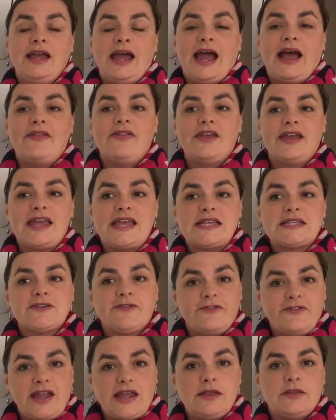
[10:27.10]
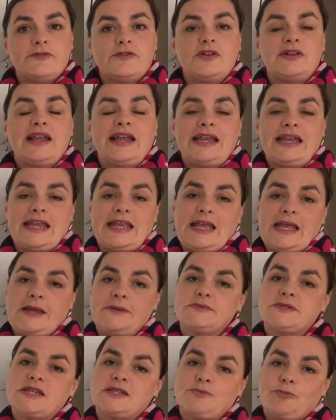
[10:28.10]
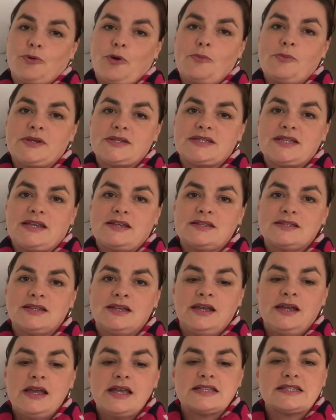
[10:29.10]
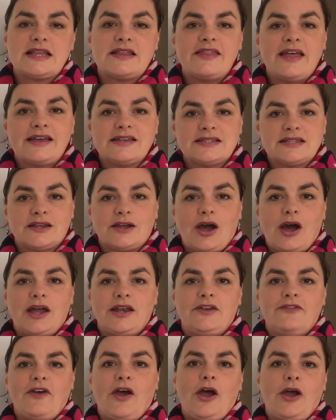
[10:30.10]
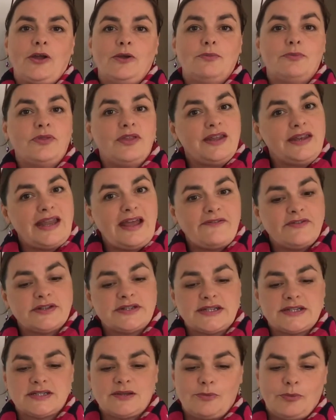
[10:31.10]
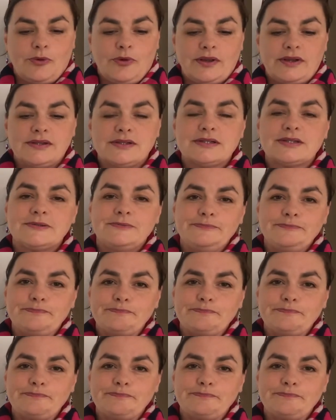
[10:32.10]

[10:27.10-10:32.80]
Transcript: and that he's faithful and he keeps his promises. So that's the kind of hope that never disappoints.